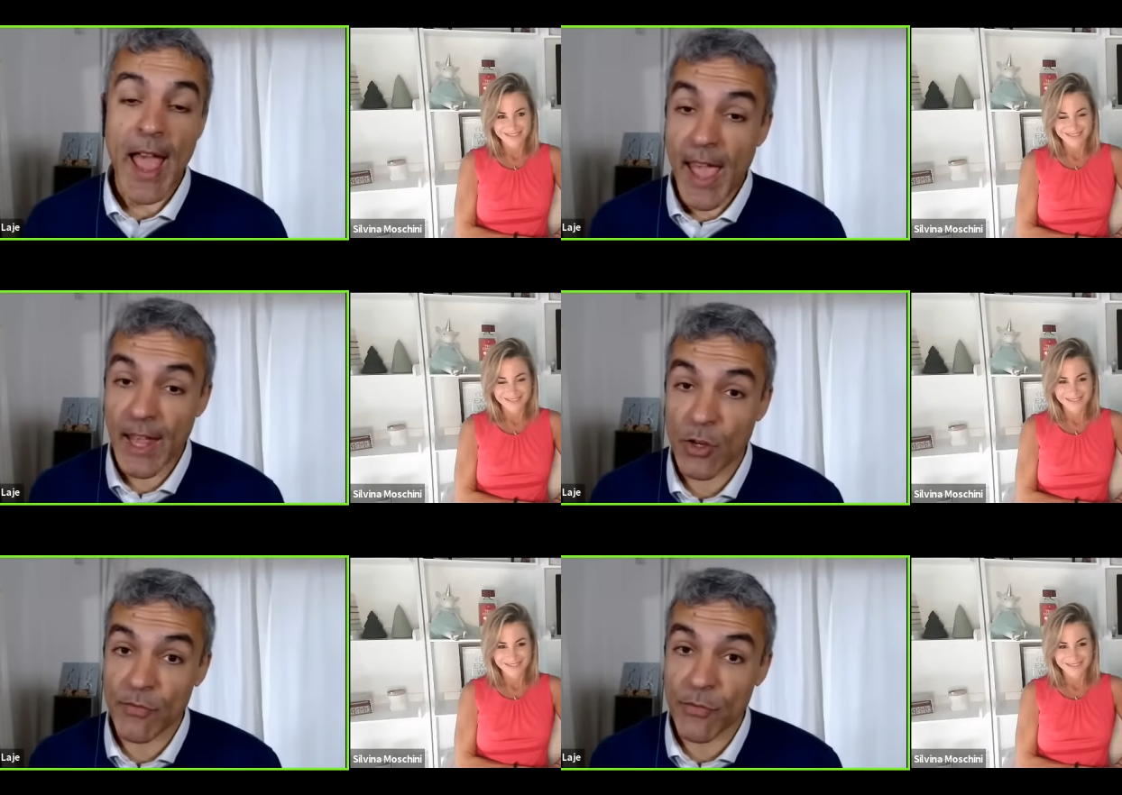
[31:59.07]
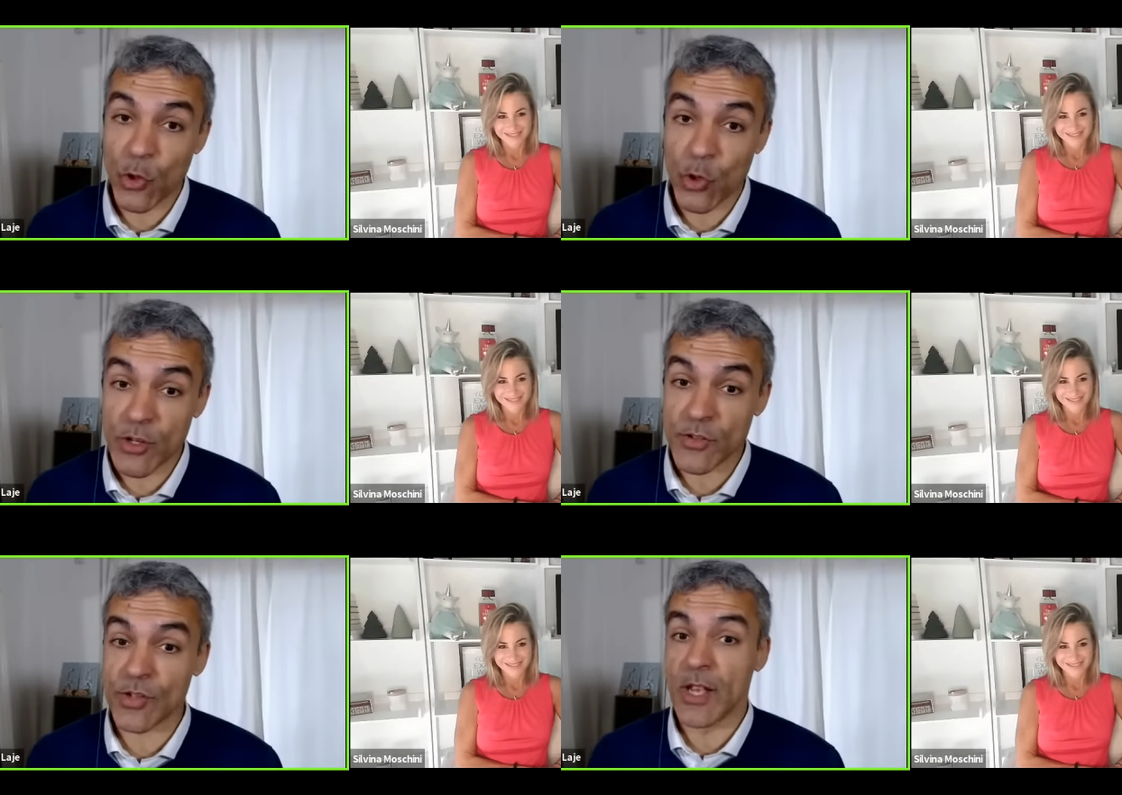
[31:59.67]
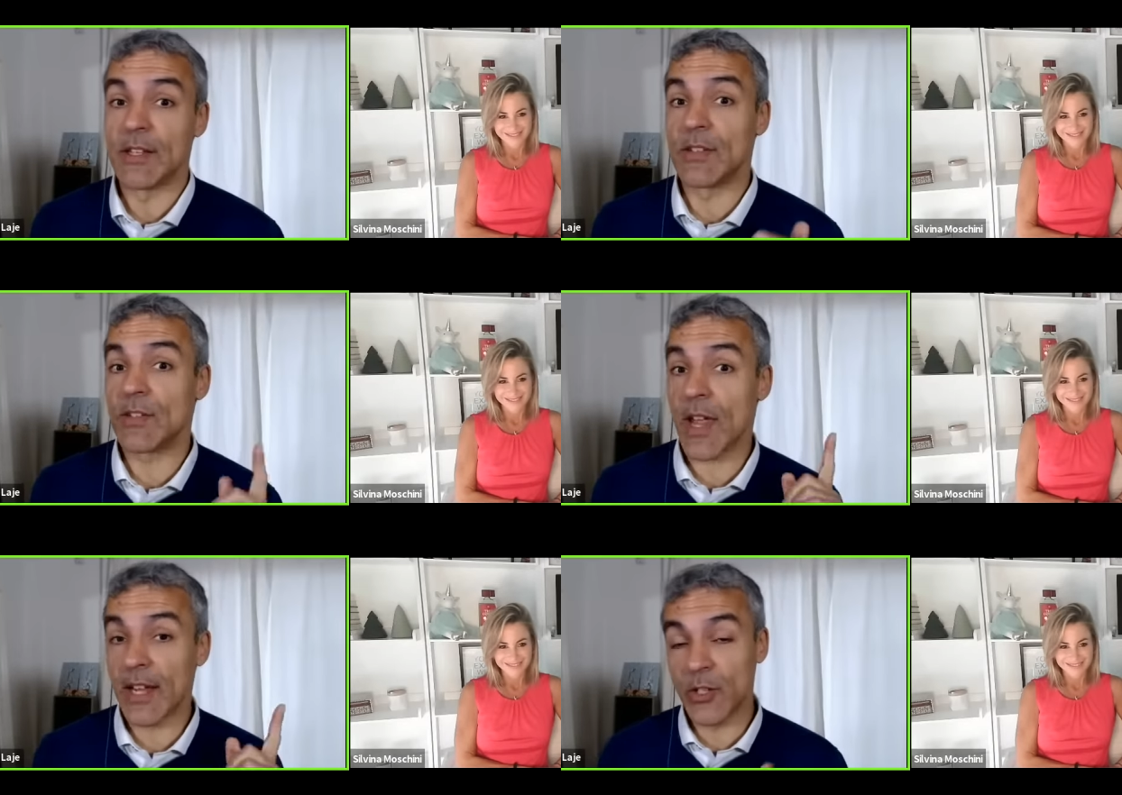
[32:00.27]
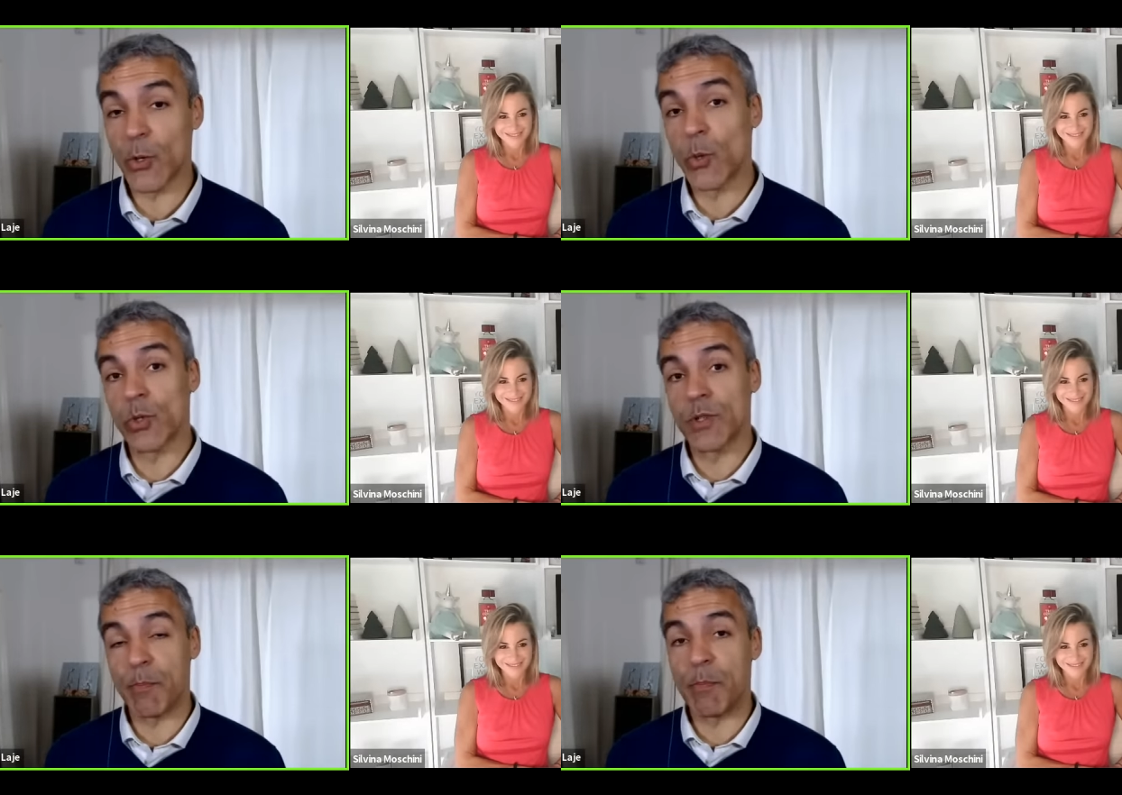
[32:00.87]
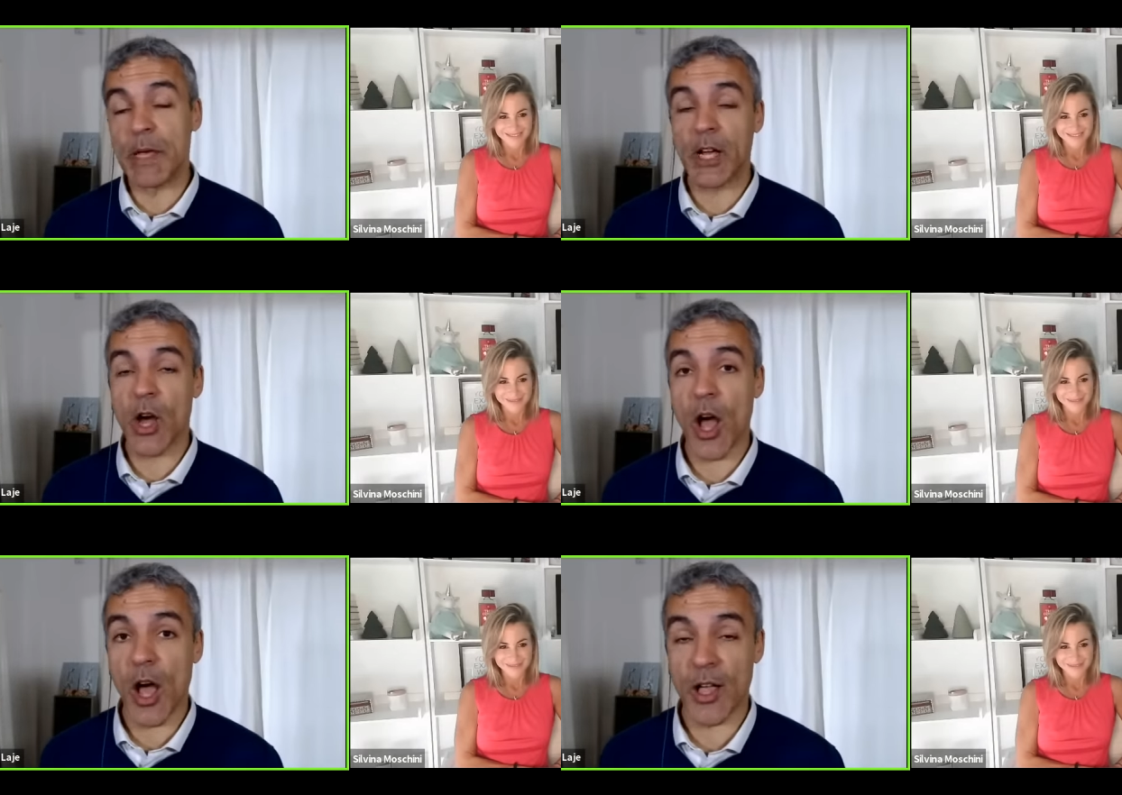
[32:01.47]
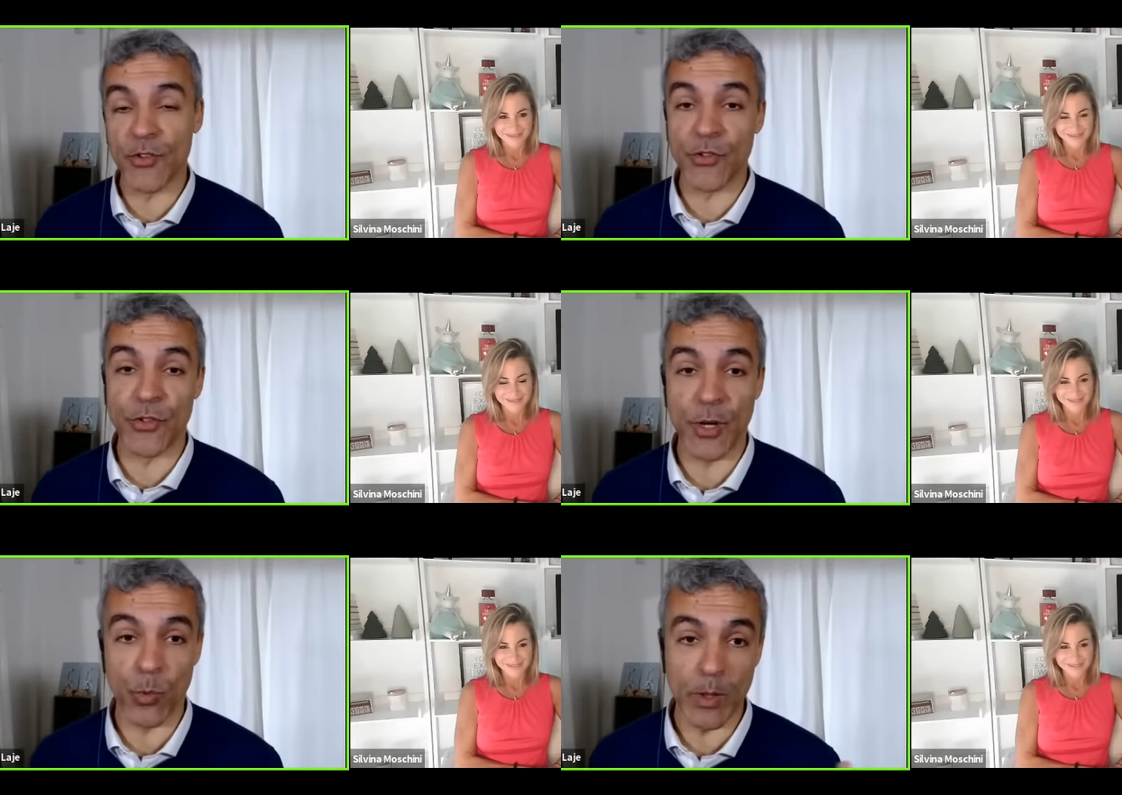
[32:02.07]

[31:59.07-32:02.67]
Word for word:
Speaker 1: And of course, stay tuned because there